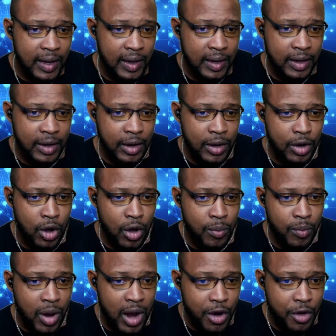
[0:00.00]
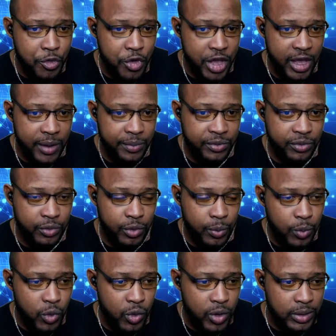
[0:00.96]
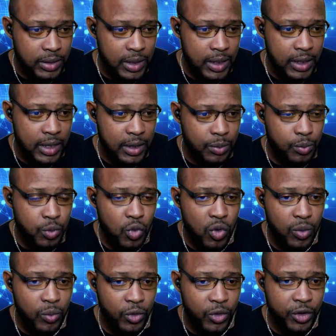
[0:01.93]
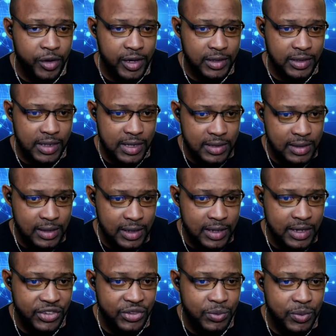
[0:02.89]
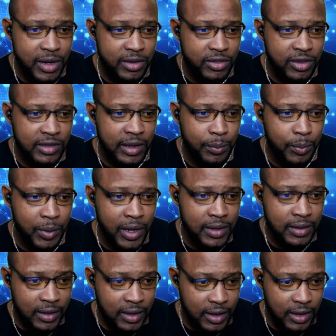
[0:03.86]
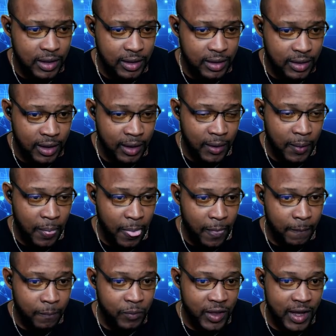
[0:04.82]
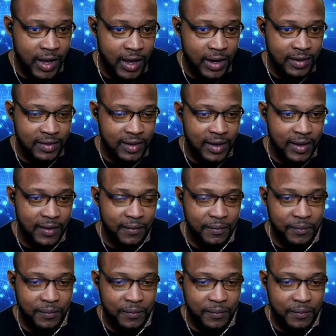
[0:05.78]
the number of rapes reported in Portmore recently. This man is just a panty eater. You understand?